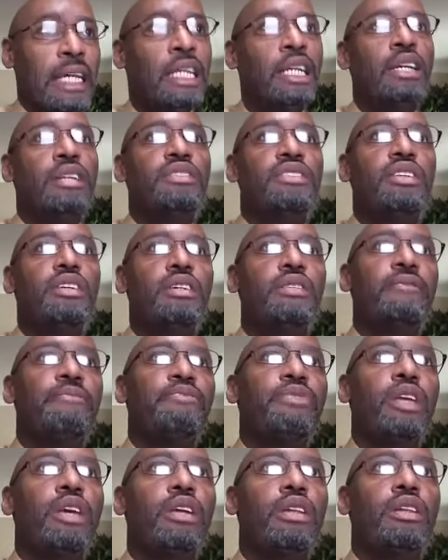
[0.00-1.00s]
See,
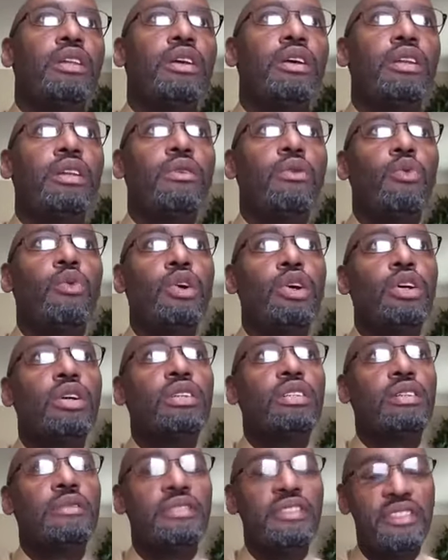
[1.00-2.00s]
in, in the
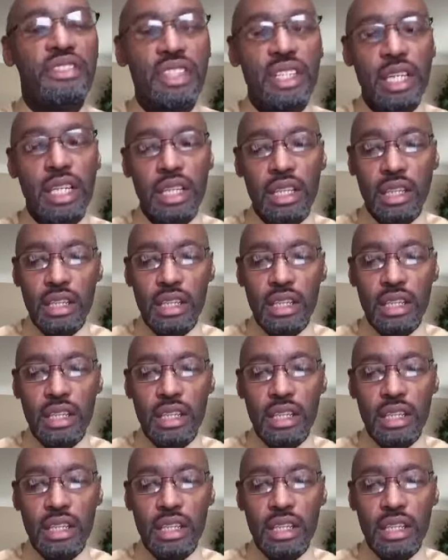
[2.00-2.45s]
world of sin,